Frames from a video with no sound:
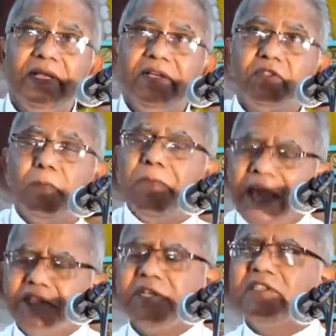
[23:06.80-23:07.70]
So
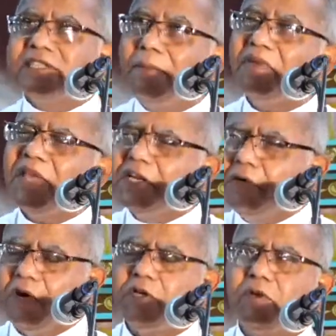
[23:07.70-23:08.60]
passion is something that you
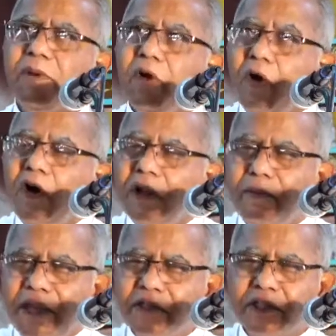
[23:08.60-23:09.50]
want to, by all
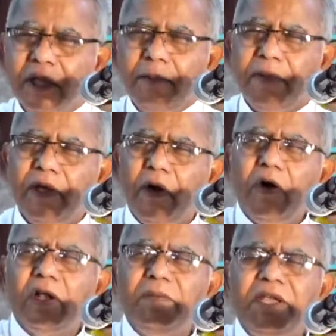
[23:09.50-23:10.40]
means,
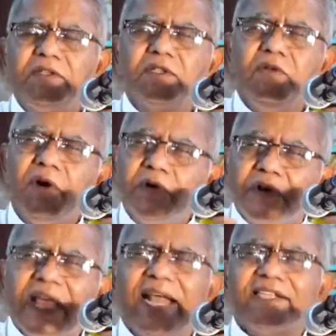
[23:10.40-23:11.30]
you want to
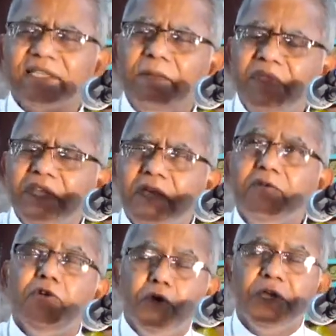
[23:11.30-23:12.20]
realize something, you
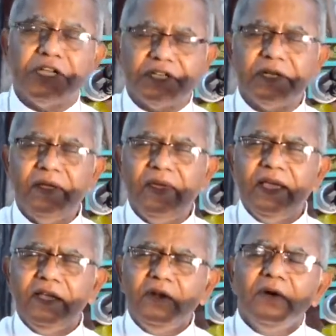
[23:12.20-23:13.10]
would do it.
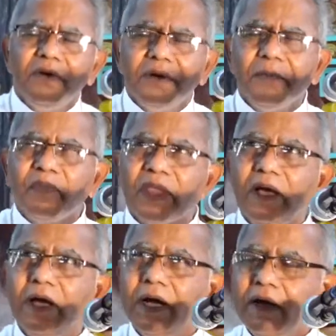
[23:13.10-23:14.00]

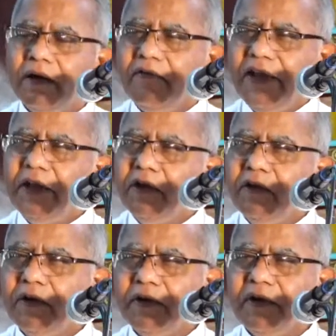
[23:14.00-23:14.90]

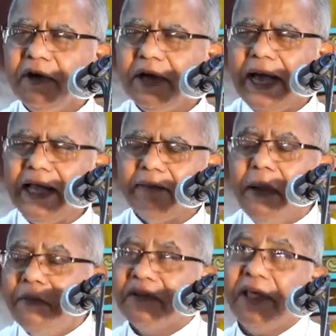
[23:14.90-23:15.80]
I
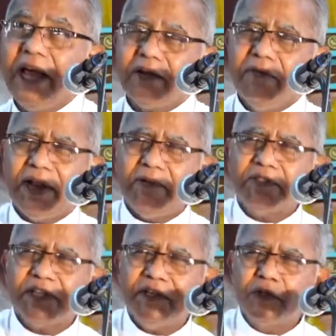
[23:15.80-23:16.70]
remember that when I
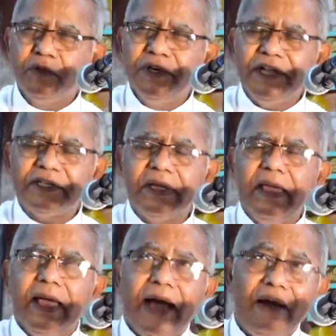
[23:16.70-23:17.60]
was a student,
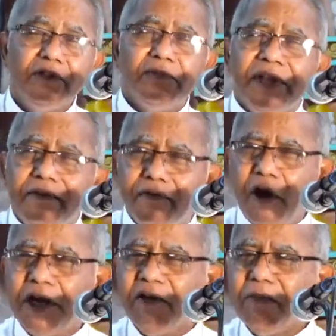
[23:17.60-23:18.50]
I was very
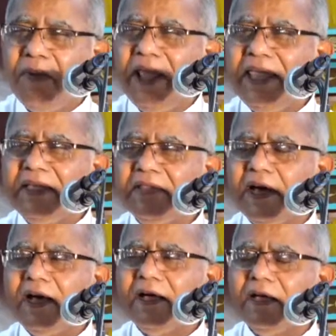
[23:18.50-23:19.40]
fond of playing
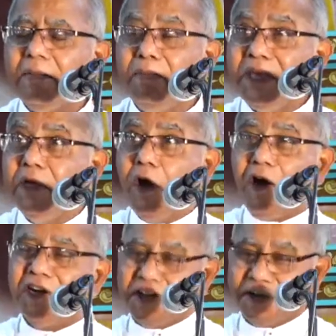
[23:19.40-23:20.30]
the big
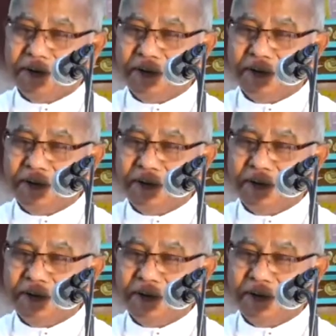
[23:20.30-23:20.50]
organ